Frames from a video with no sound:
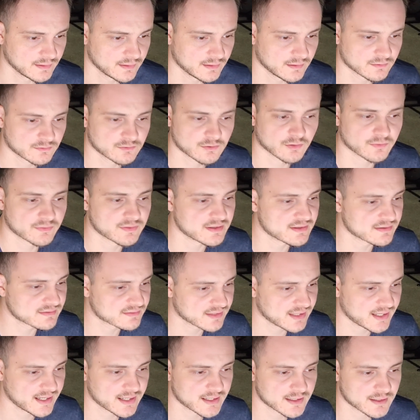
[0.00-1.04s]
so things
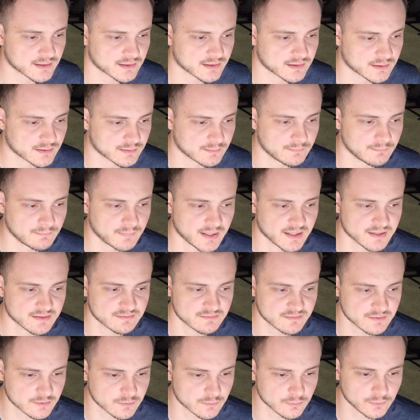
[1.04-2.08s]
like
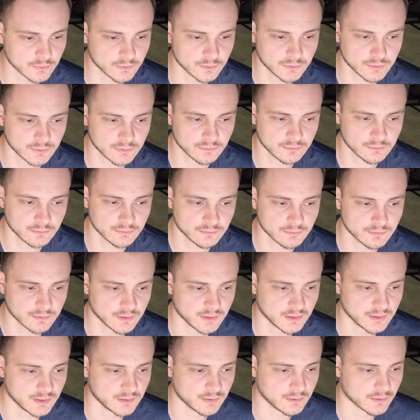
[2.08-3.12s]
MySQL
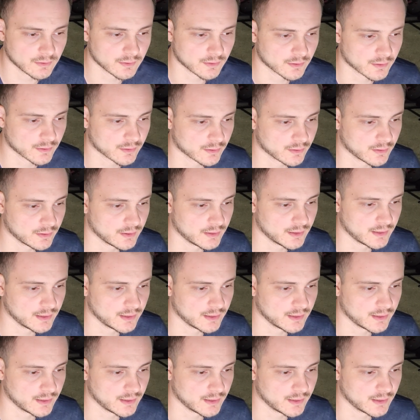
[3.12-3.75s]
or